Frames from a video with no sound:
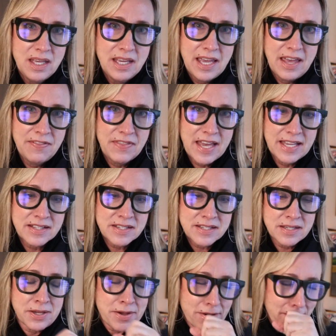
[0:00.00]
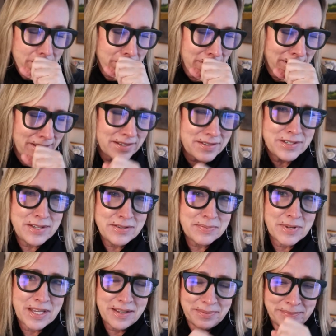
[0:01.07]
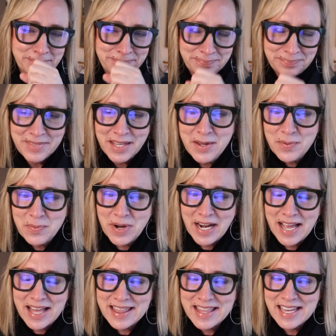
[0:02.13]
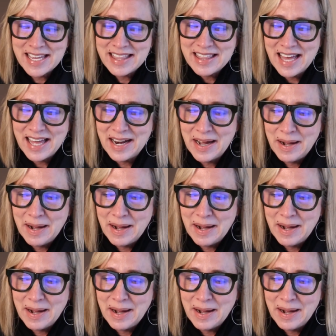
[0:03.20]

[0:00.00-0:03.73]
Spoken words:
And that's excuse me, what I think that